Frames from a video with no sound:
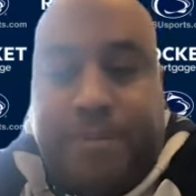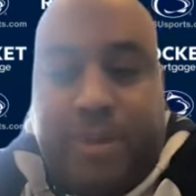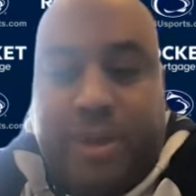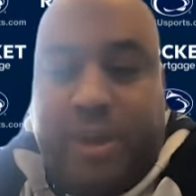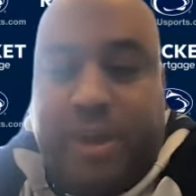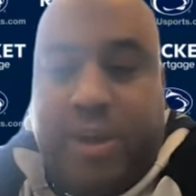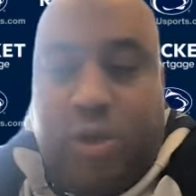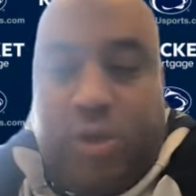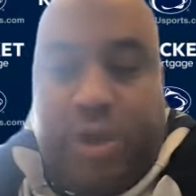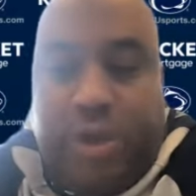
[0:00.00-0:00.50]

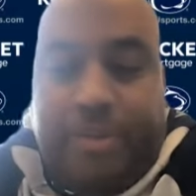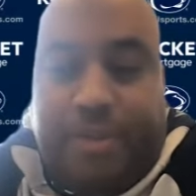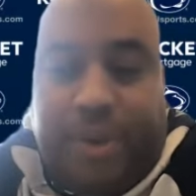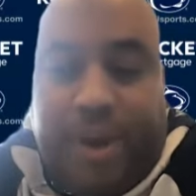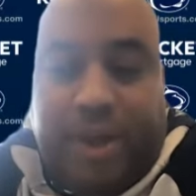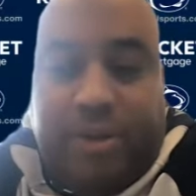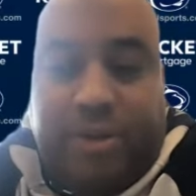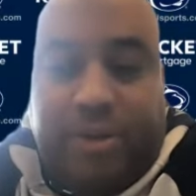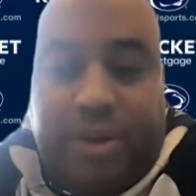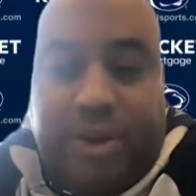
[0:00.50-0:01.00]
he'll get
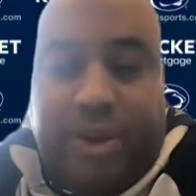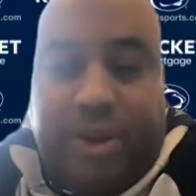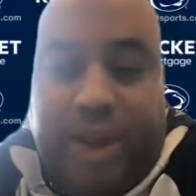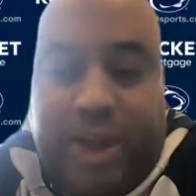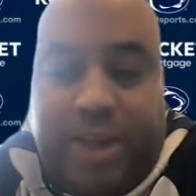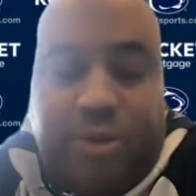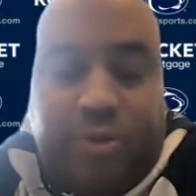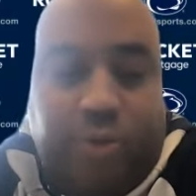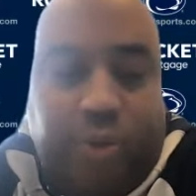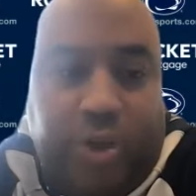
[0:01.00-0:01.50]
better
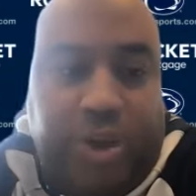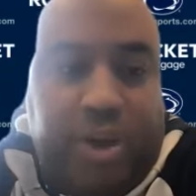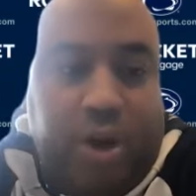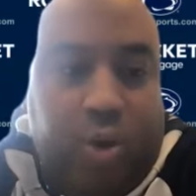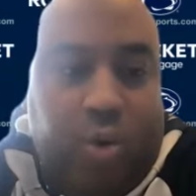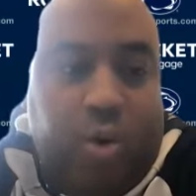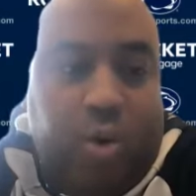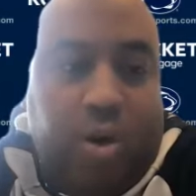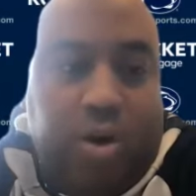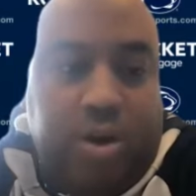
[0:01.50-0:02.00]
as we
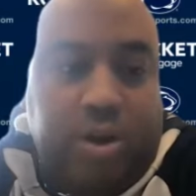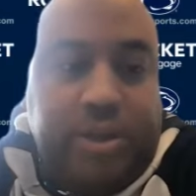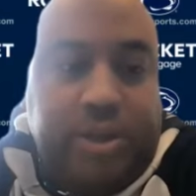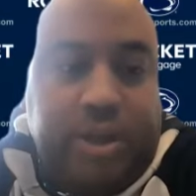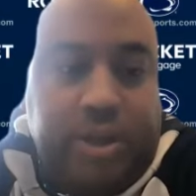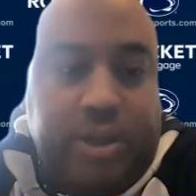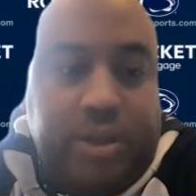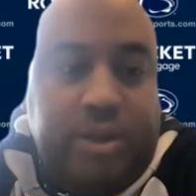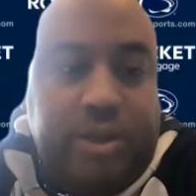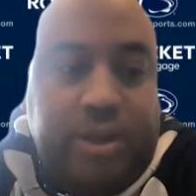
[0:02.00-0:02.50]
go on,
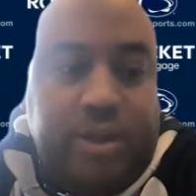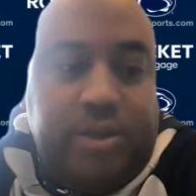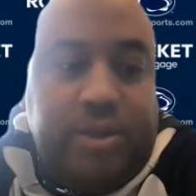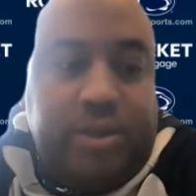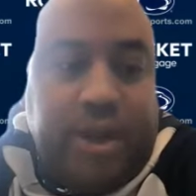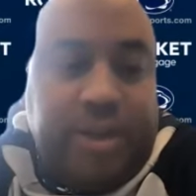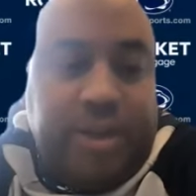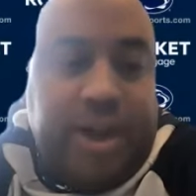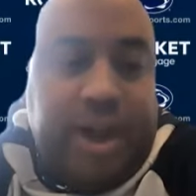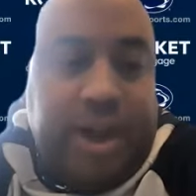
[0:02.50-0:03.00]
and he's
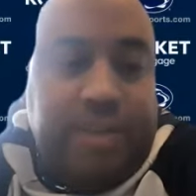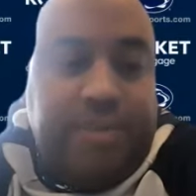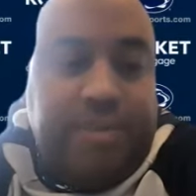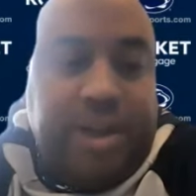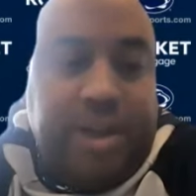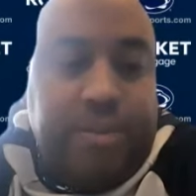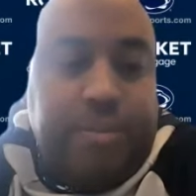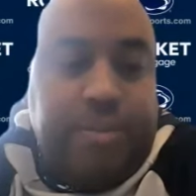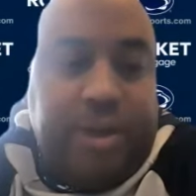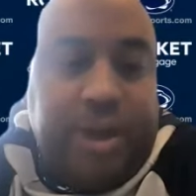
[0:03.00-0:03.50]
got time to
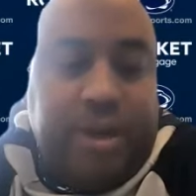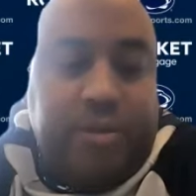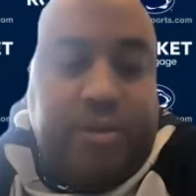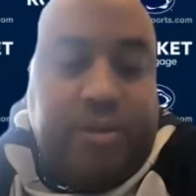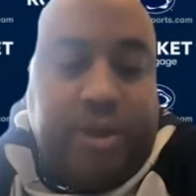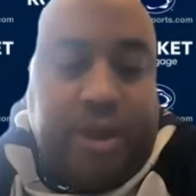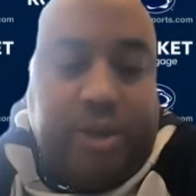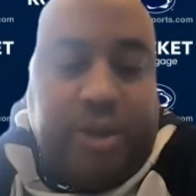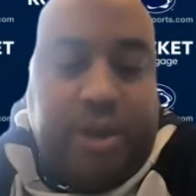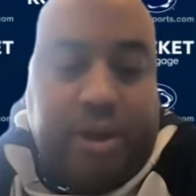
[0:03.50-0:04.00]
get better.
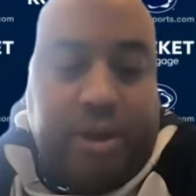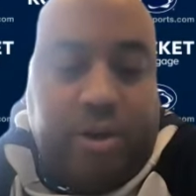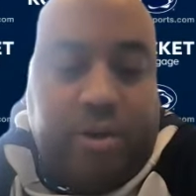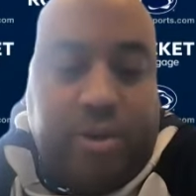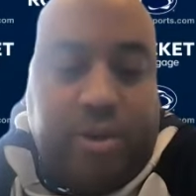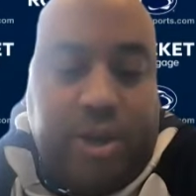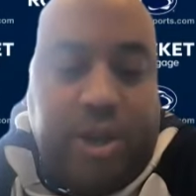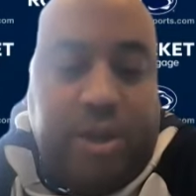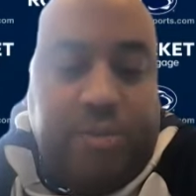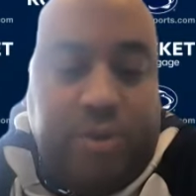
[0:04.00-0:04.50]
And I think our
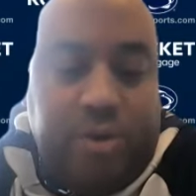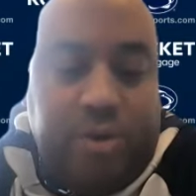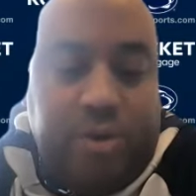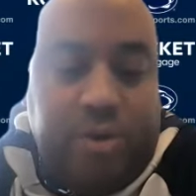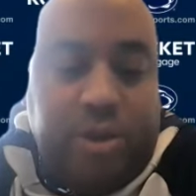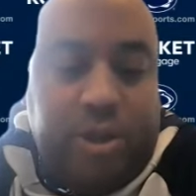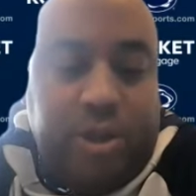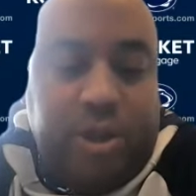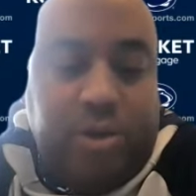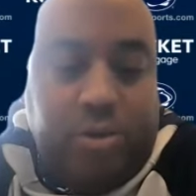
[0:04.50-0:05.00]
team will
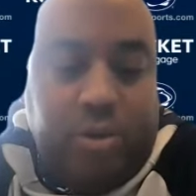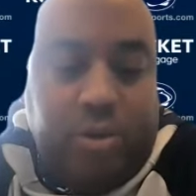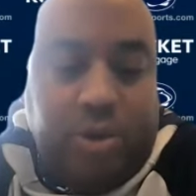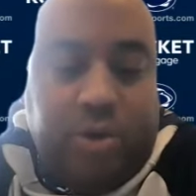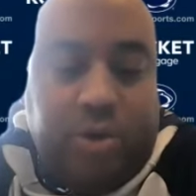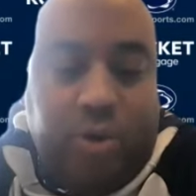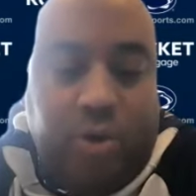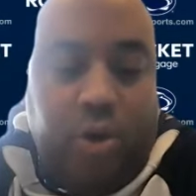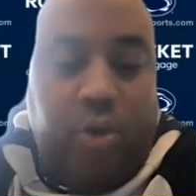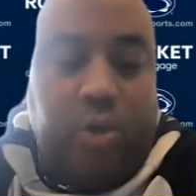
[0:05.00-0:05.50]
continue to
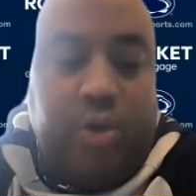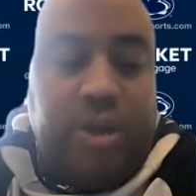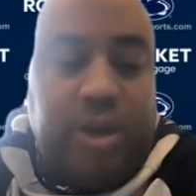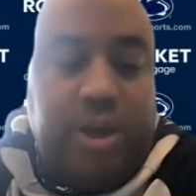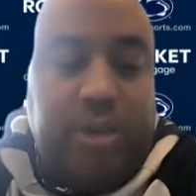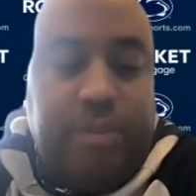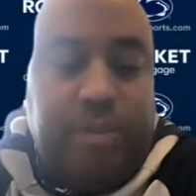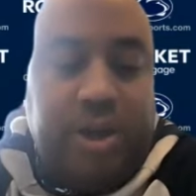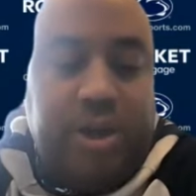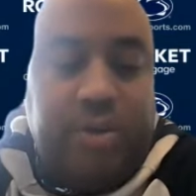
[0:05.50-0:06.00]
grow and
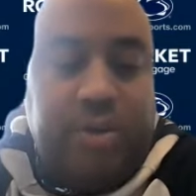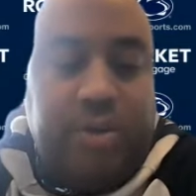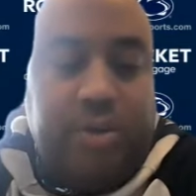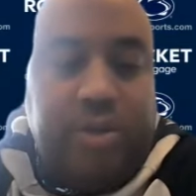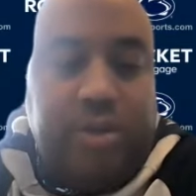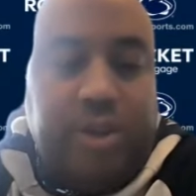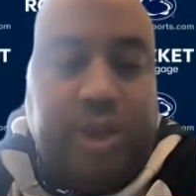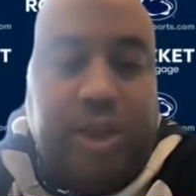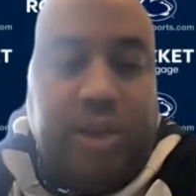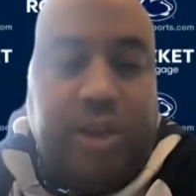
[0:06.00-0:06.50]
get better
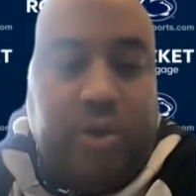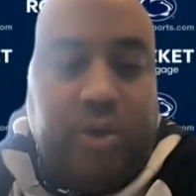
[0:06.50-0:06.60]
as he and